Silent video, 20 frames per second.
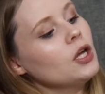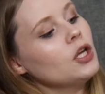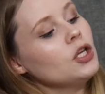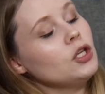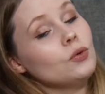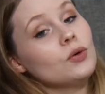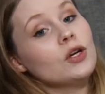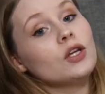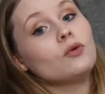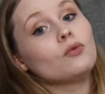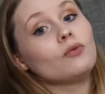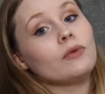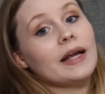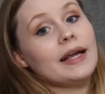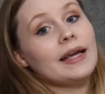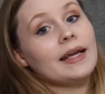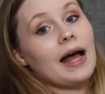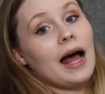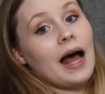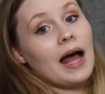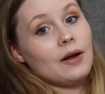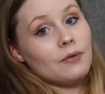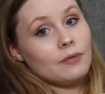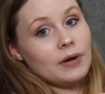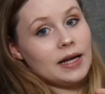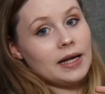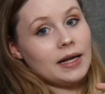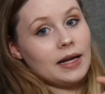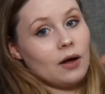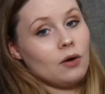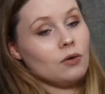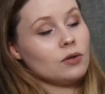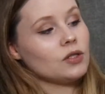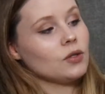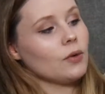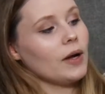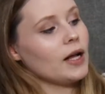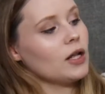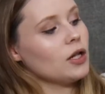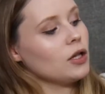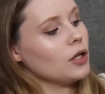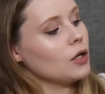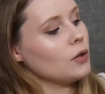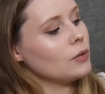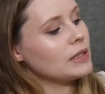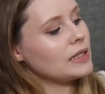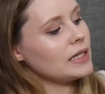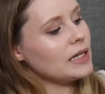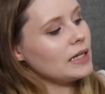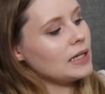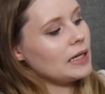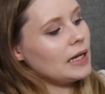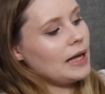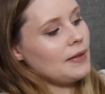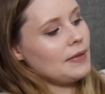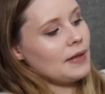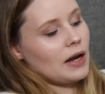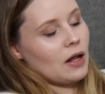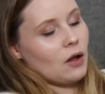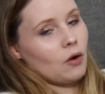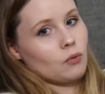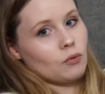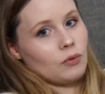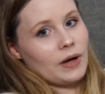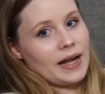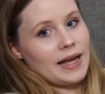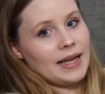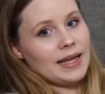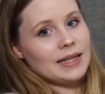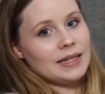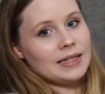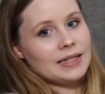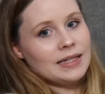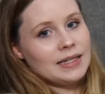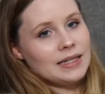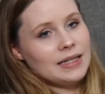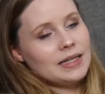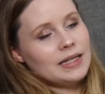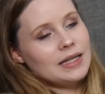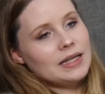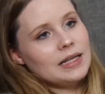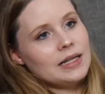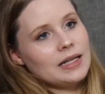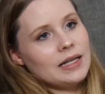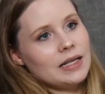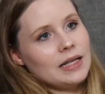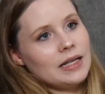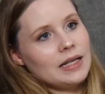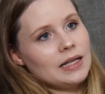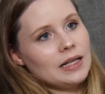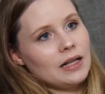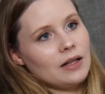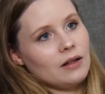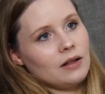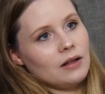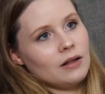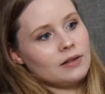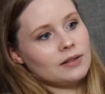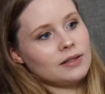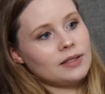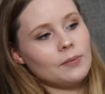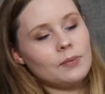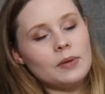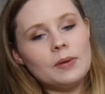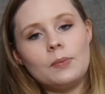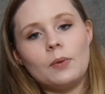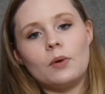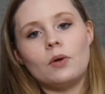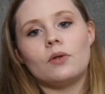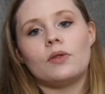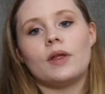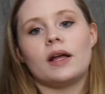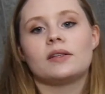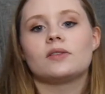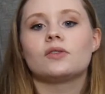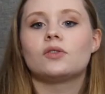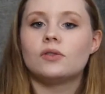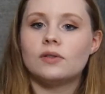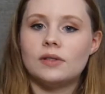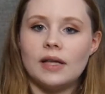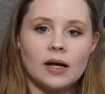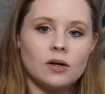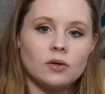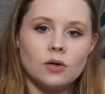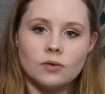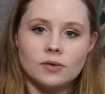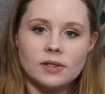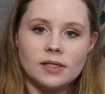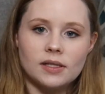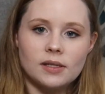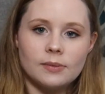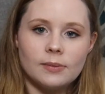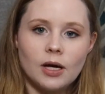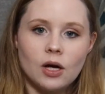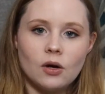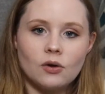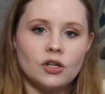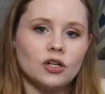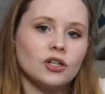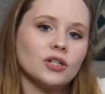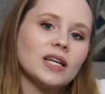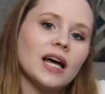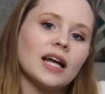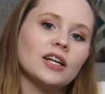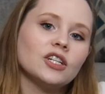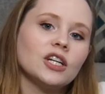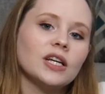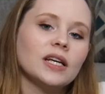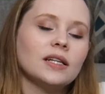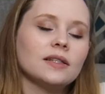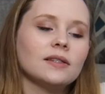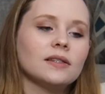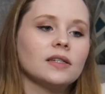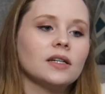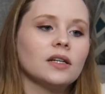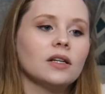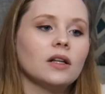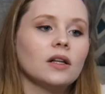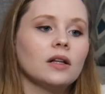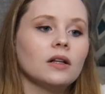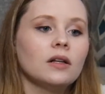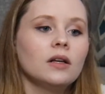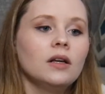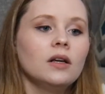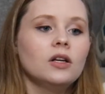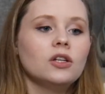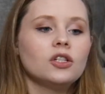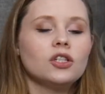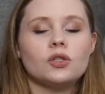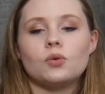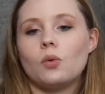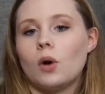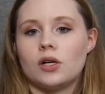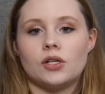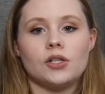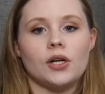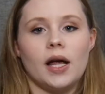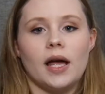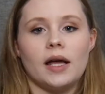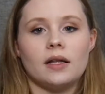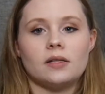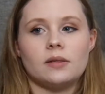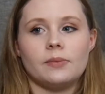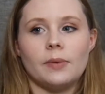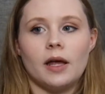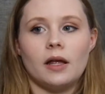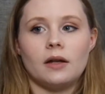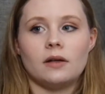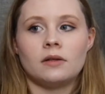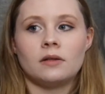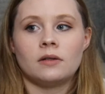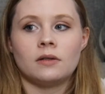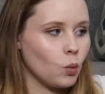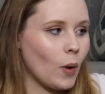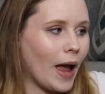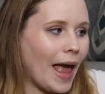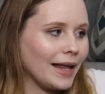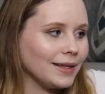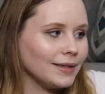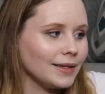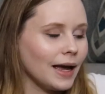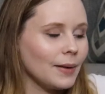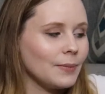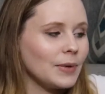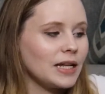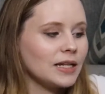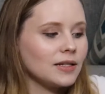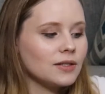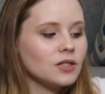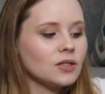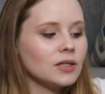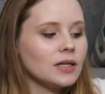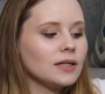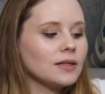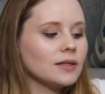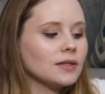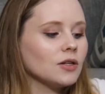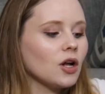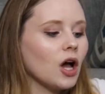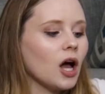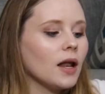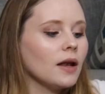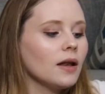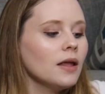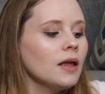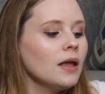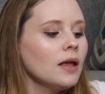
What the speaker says: You can wring it. I wring it out, so I close it and then I'll wring it. Some people, that grosses them out. You're touching it still. Just wash your hands, man. It's wet. I mean, it's not,